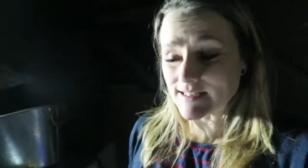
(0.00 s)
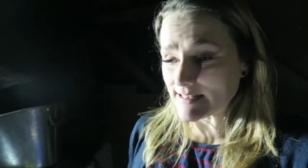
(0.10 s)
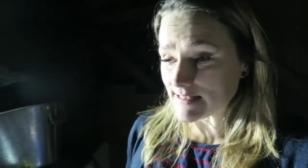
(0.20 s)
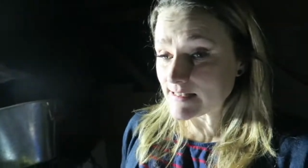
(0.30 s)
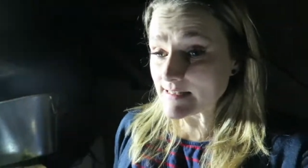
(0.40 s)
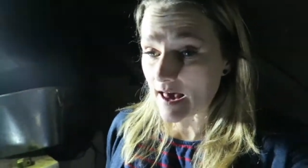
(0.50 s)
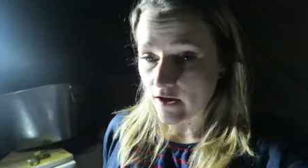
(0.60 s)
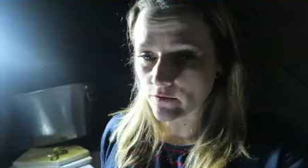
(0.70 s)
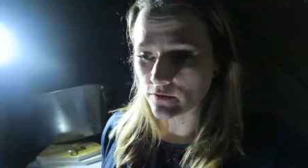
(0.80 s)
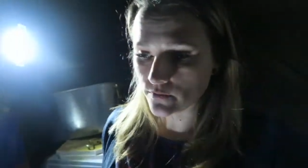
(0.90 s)
to
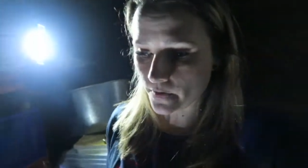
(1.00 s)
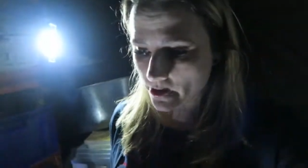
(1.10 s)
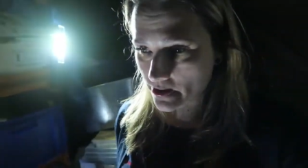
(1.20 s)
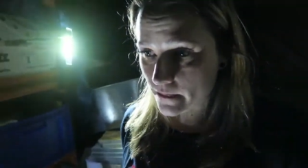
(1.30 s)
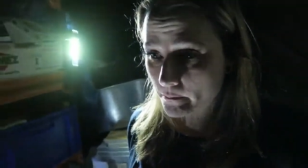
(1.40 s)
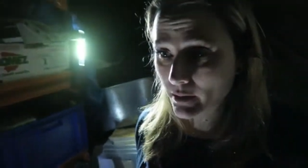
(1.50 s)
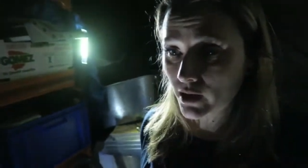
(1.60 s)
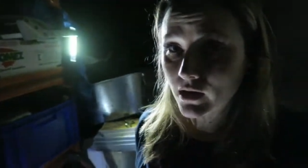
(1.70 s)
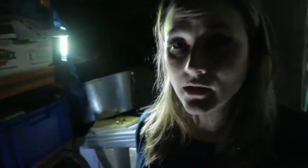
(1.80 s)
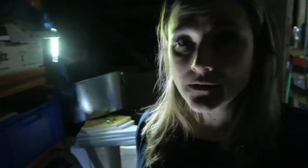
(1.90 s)
sell the
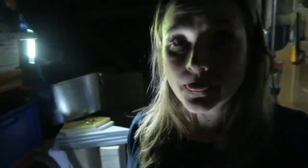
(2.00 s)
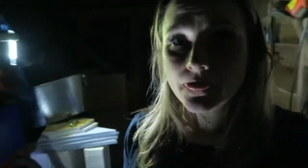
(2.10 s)
bar